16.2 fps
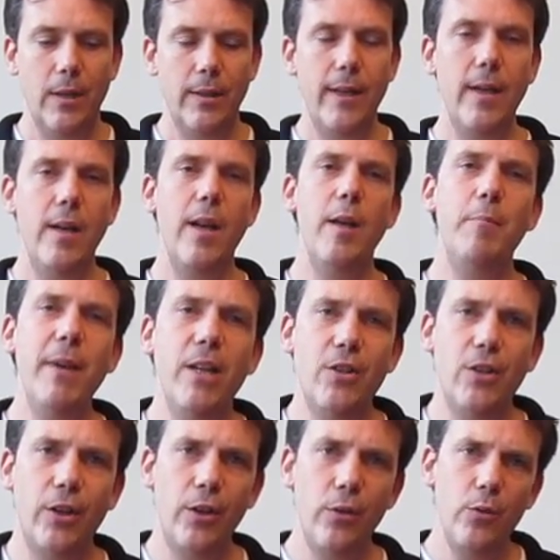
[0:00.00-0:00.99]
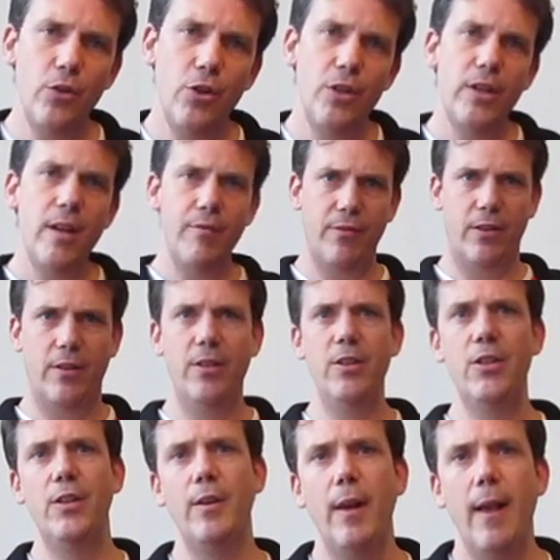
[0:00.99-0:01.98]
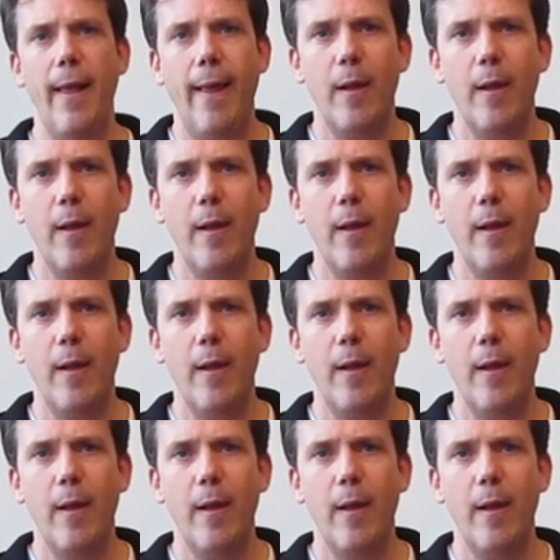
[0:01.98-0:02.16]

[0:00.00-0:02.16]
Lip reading: Then it makes a huge difference